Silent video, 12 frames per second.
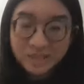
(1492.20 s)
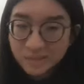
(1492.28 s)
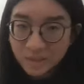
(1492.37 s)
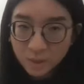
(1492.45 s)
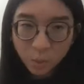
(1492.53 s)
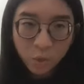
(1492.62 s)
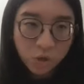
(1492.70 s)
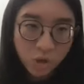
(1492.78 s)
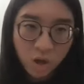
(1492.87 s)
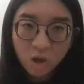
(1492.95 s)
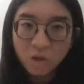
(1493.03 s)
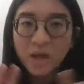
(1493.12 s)
system
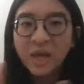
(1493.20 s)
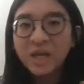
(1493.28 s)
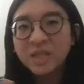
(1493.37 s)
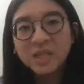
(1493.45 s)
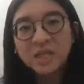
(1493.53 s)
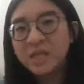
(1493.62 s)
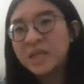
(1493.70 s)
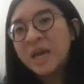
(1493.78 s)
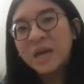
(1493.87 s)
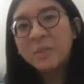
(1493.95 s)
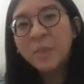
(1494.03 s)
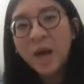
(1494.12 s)
which called
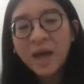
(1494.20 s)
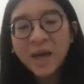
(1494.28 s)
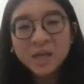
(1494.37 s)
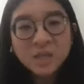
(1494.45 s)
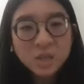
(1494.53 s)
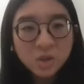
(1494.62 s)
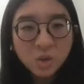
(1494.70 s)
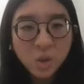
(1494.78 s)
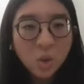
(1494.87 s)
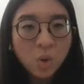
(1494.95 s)
ADEA pass,